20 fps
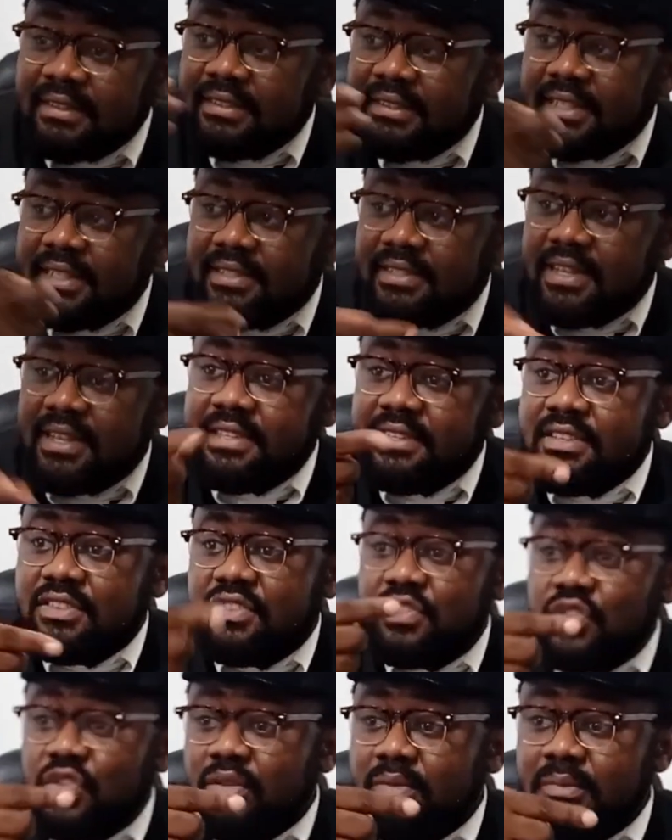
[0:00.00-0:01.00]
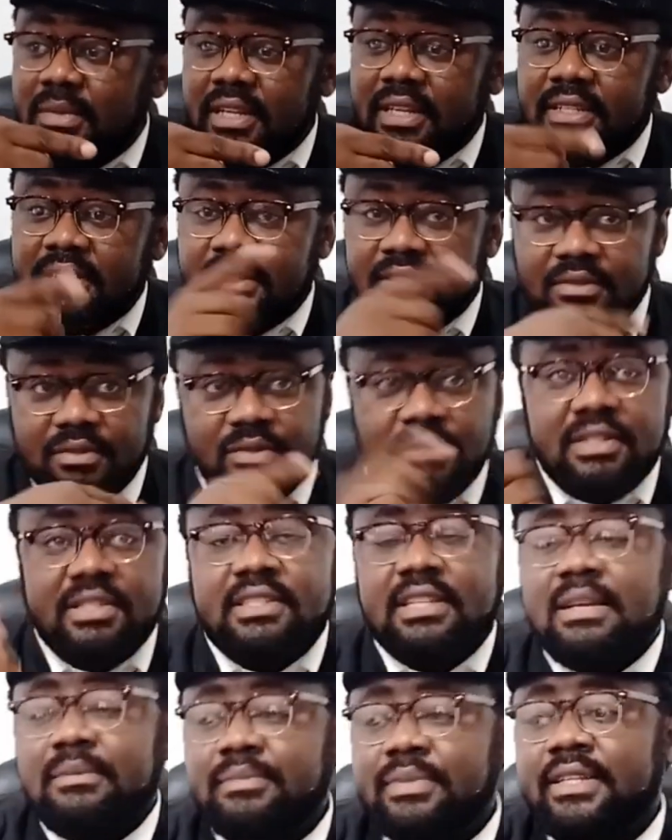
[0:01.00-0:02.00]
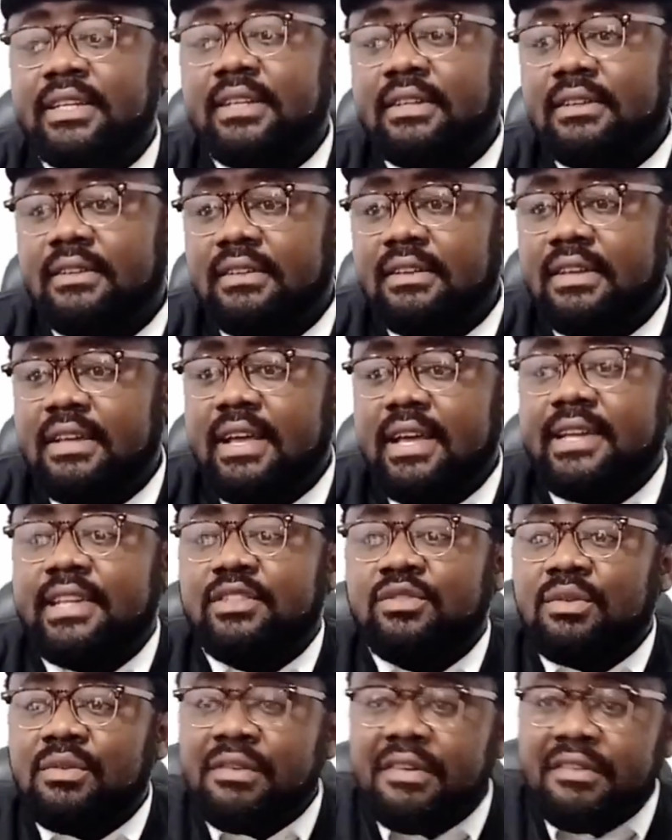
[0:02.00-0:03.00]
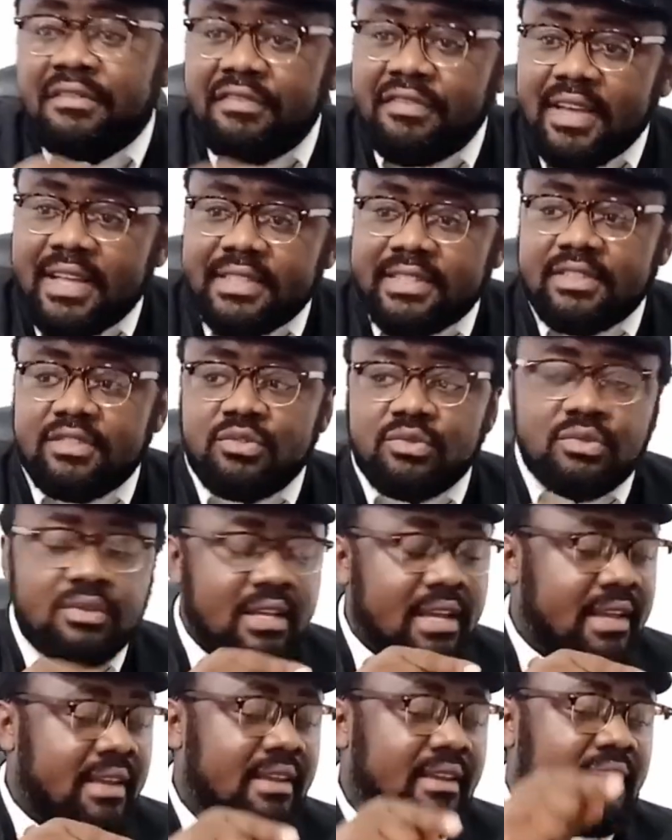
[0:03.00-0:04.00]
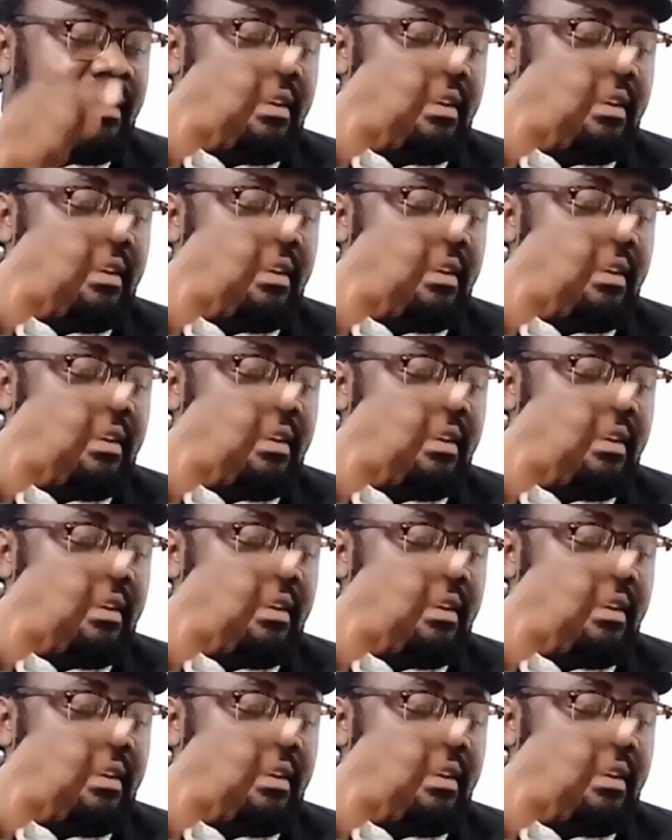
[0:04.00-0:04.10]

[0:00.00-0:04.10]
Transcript: the changes you made will disappear and it will revert to the